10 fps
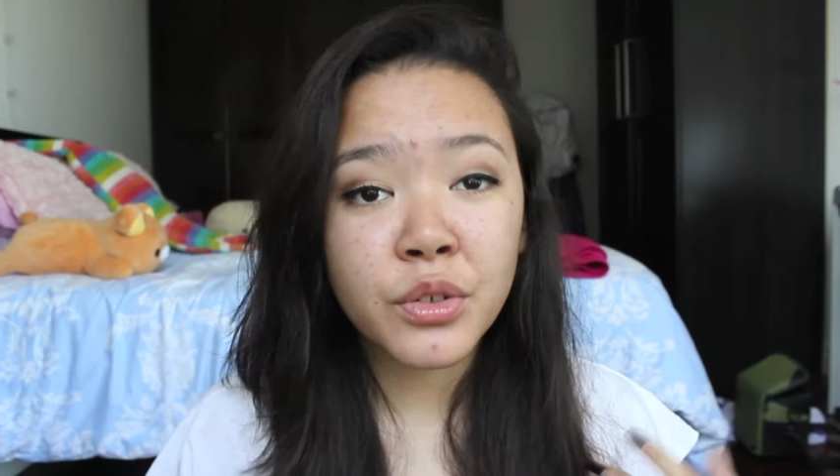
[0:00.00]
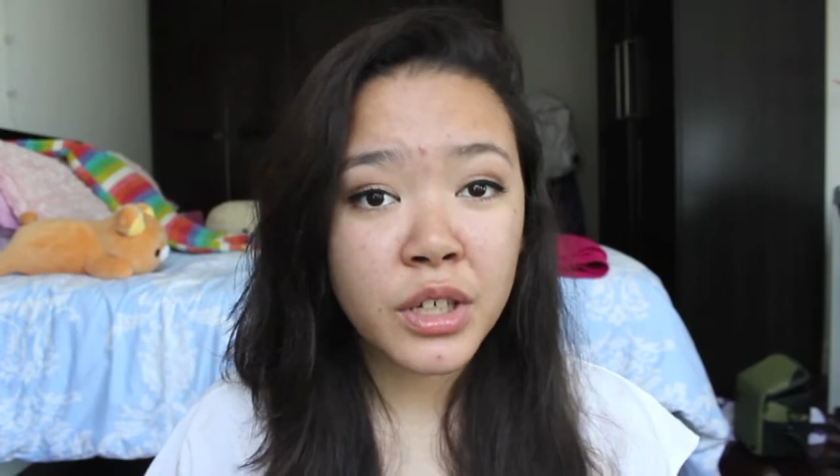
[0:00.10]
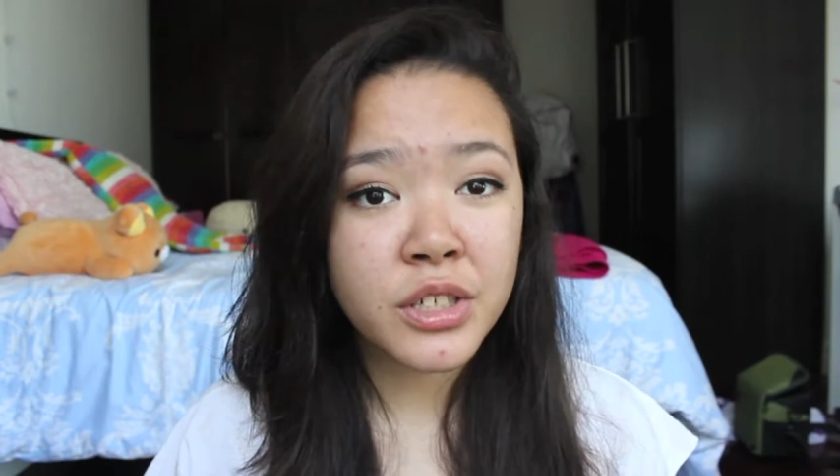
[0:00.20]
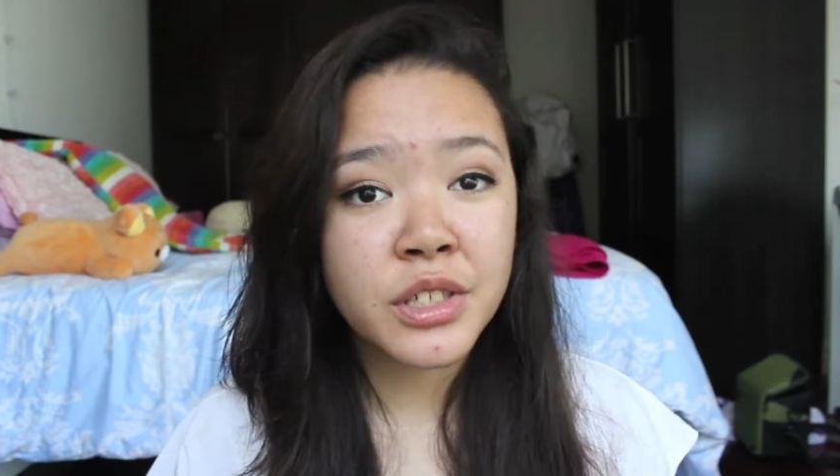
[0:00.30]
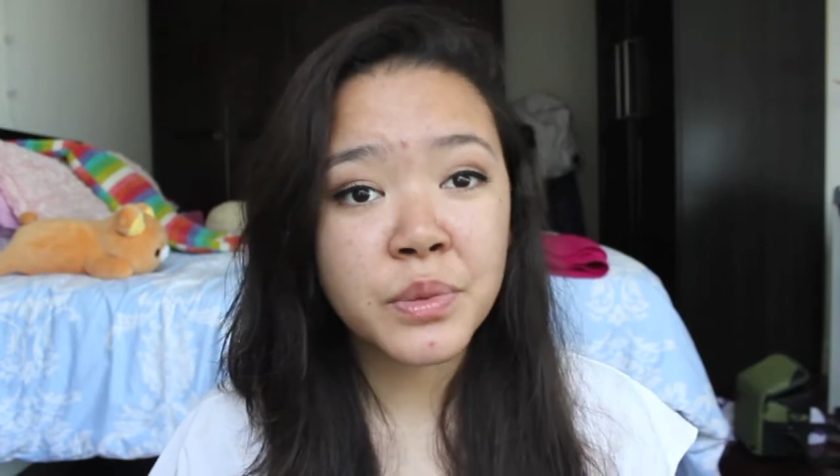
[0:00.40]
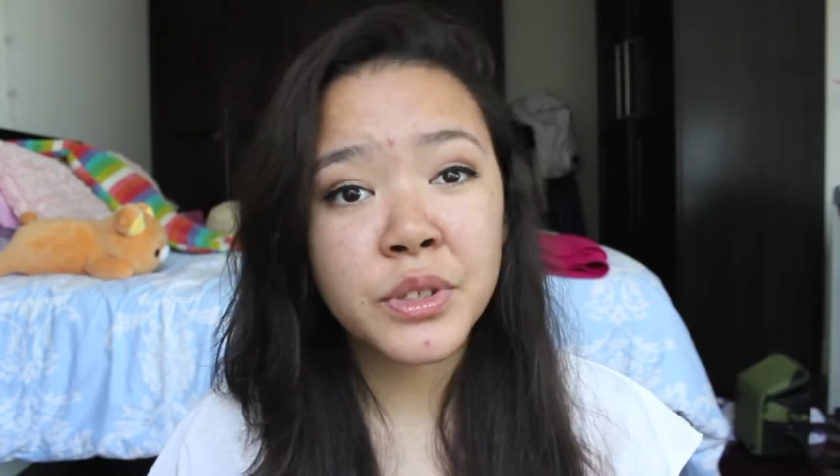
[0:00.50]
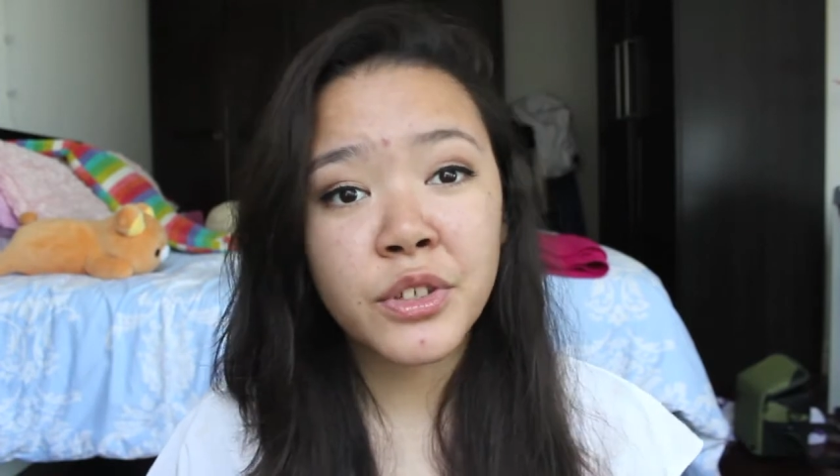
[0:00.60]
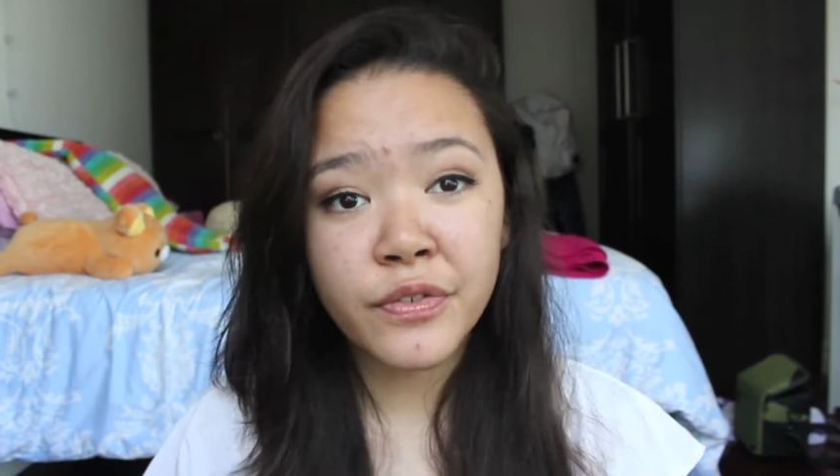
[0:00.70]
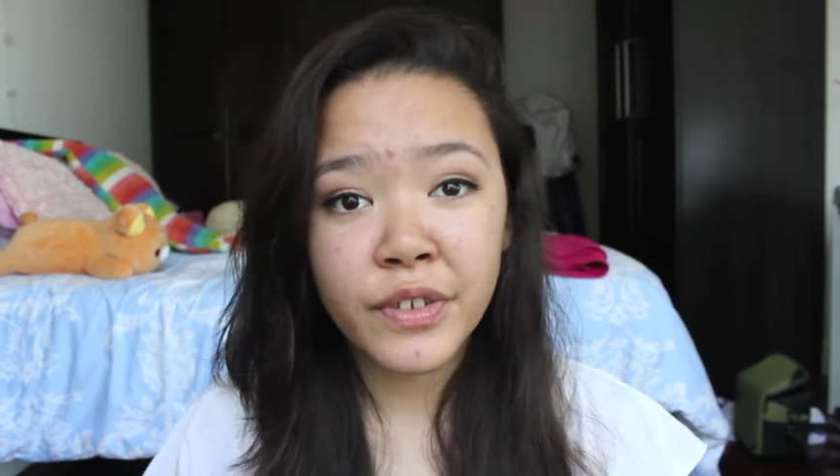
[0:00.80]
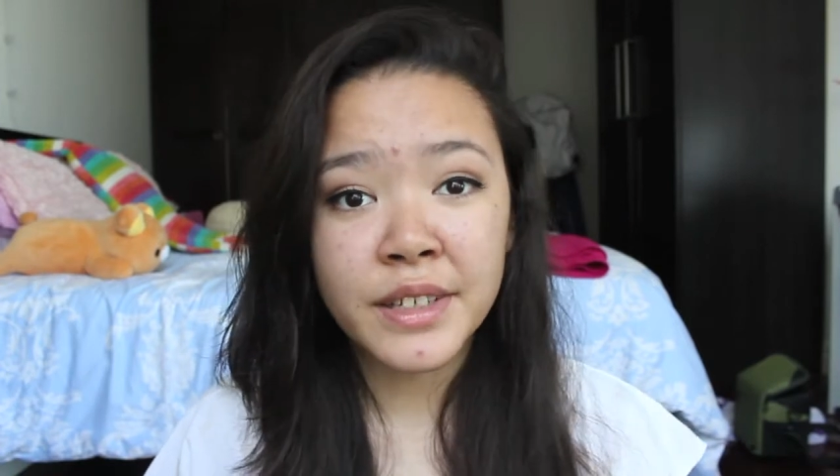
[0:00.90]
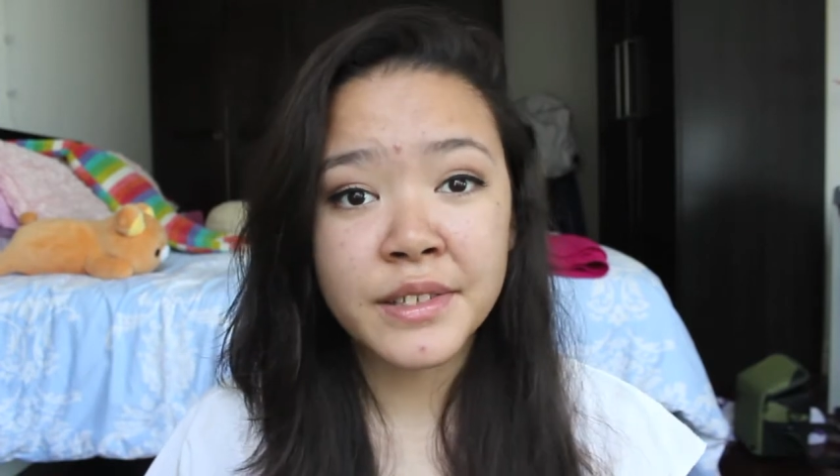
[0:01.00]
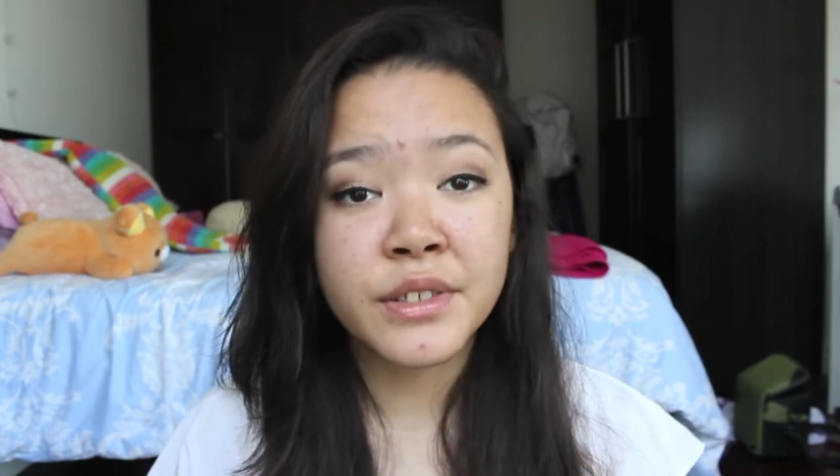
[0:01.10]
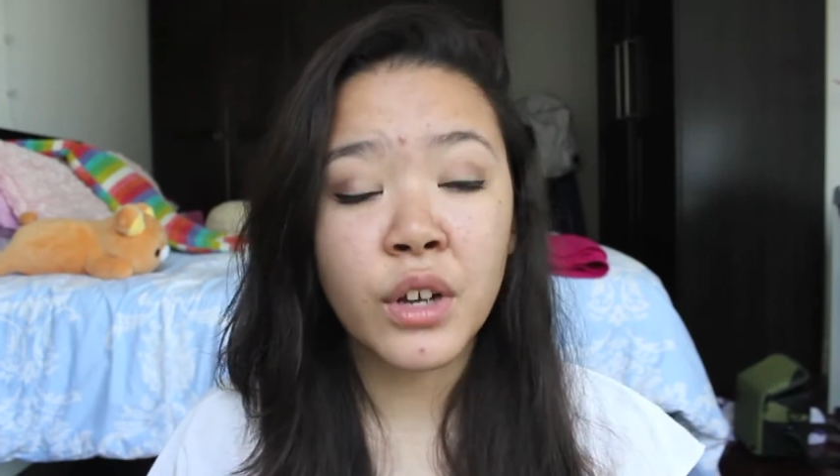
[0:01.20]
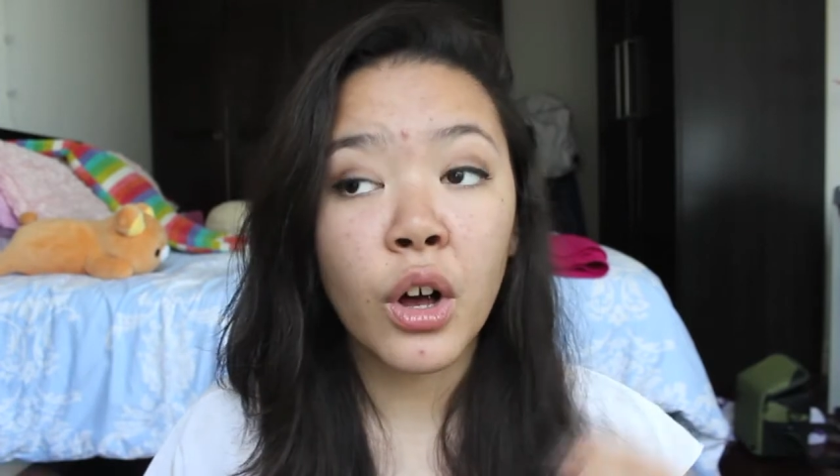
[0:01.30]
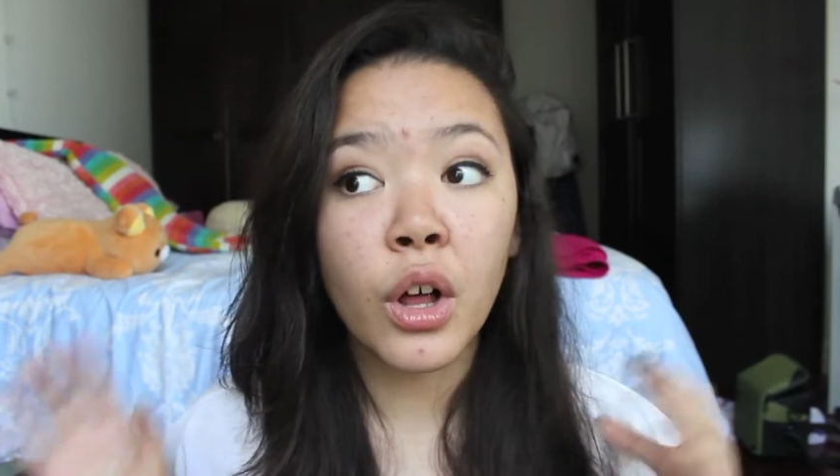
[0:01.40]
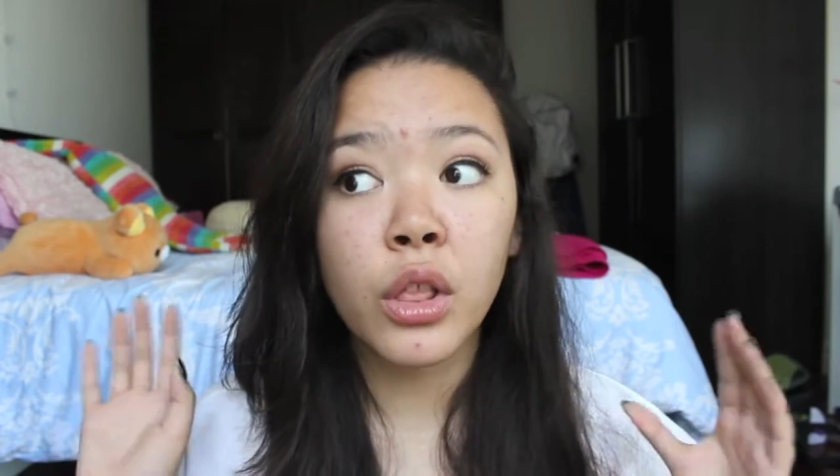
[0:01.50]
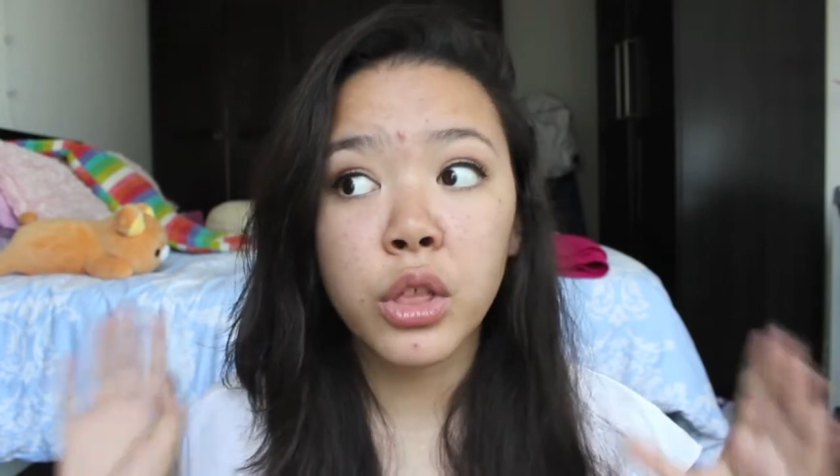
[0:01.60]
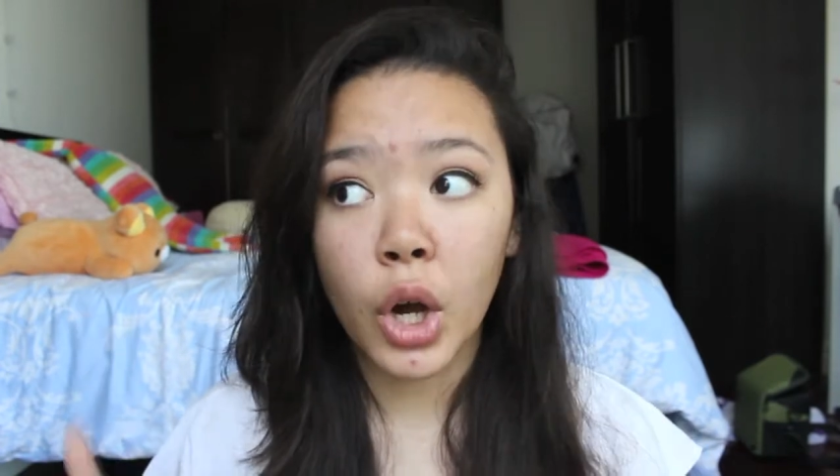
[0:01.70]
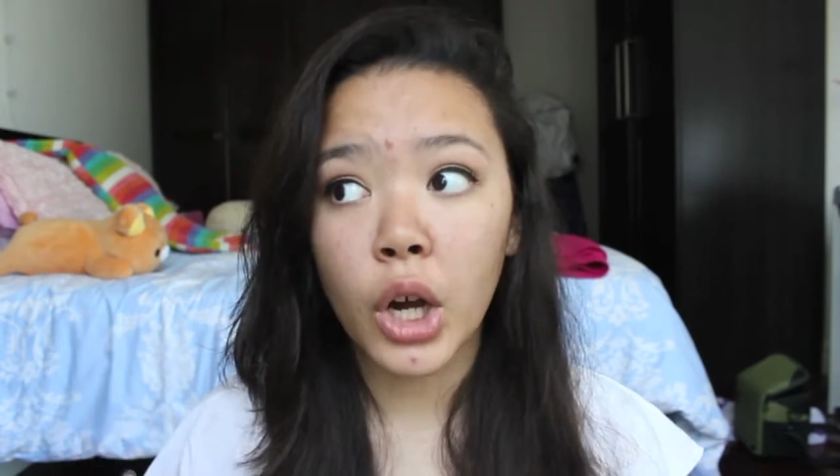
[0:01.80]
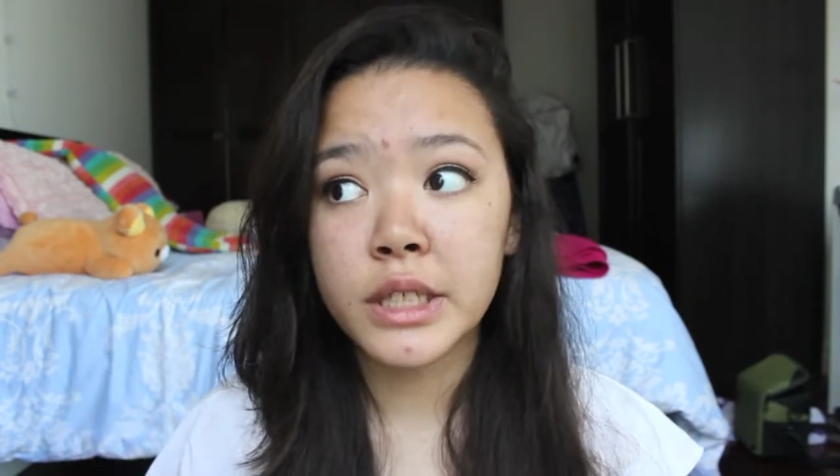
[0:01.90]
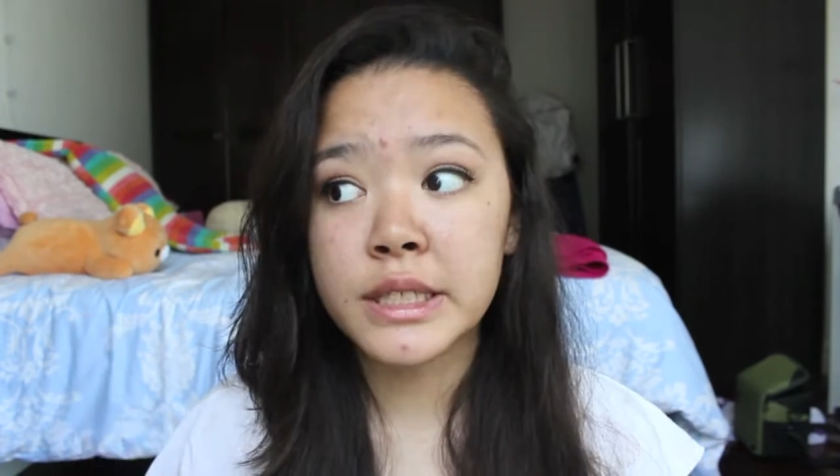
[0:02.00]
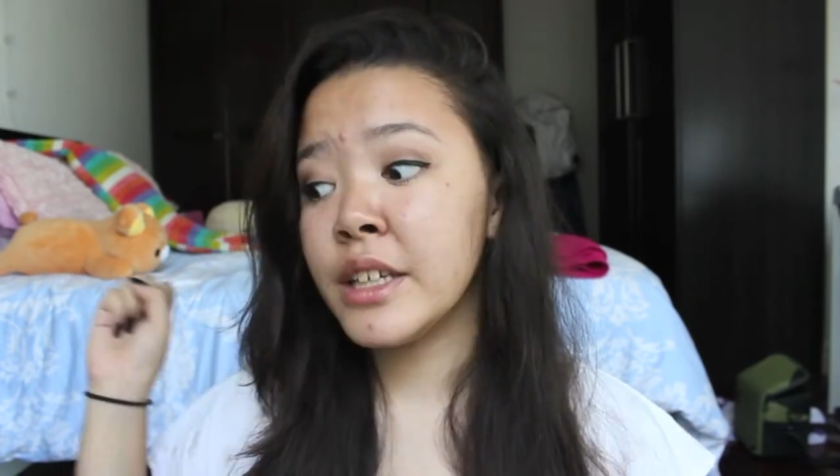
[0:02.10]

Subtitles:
crushes with their friends a lot.